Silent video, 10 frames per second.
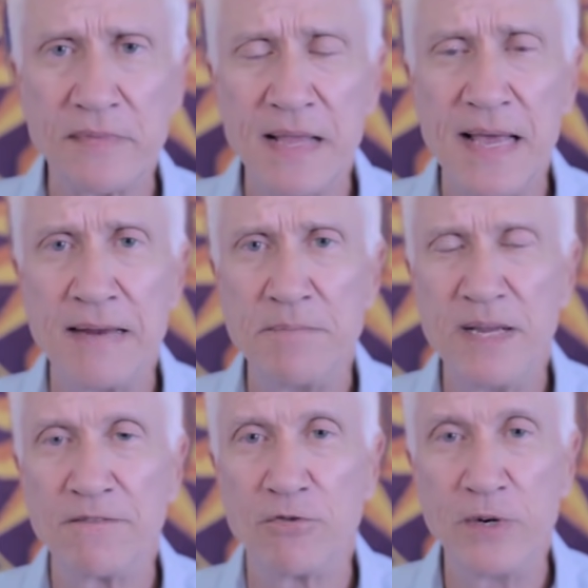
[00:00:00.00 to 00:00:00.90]
can
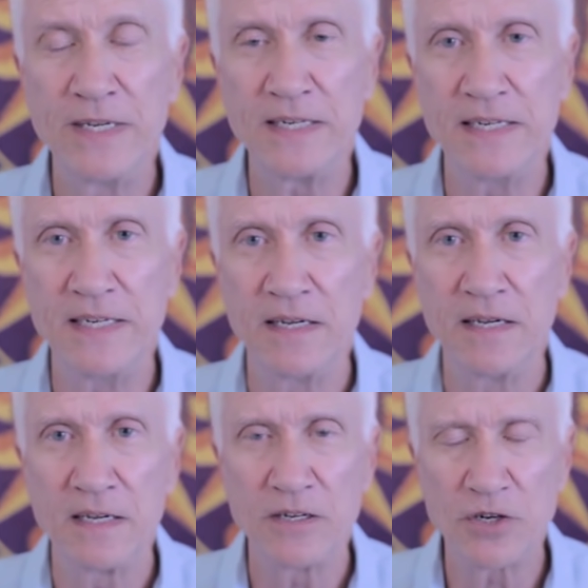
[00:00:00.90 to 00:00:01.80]
be really
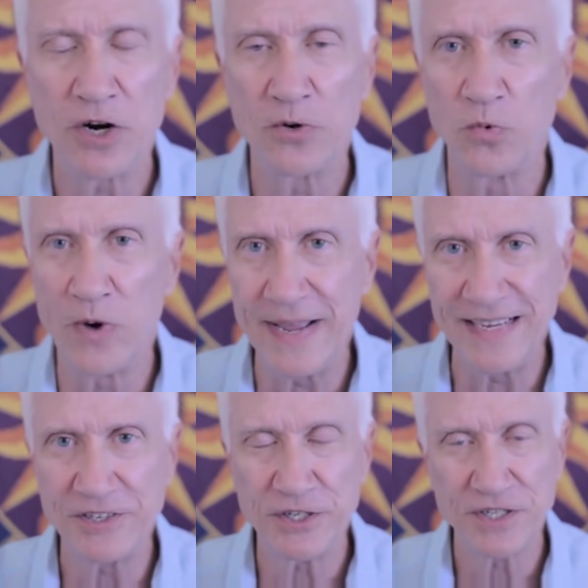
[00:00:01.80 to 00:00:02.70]

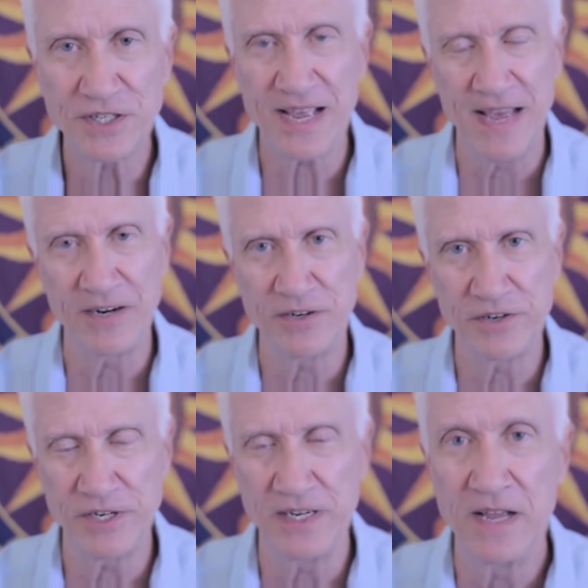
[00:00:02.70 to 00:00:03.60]
courageous
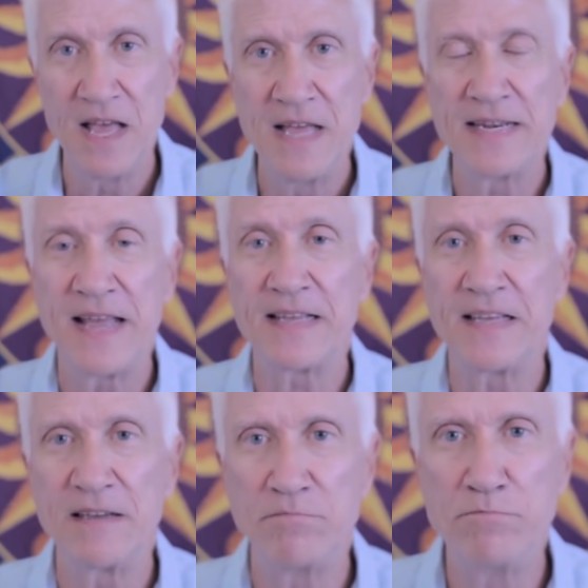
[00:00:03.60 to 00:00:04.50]
energy,
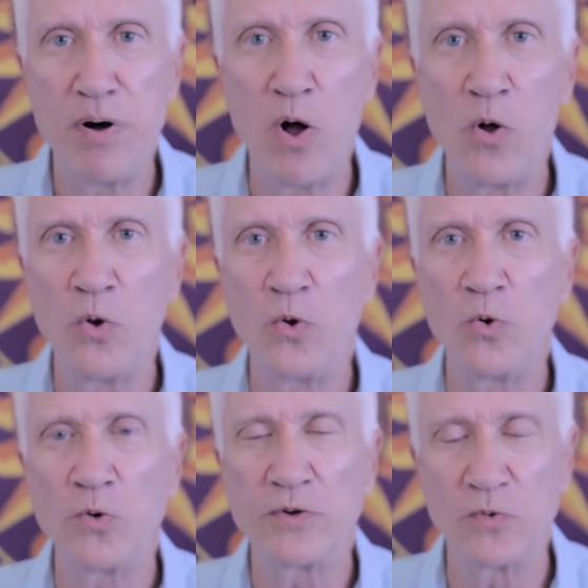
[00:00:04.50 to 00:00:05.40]
taking
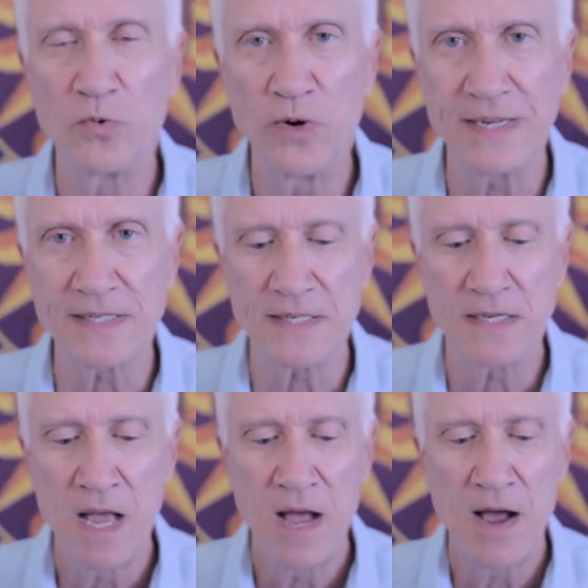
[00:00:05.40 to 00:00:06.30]
bold risk,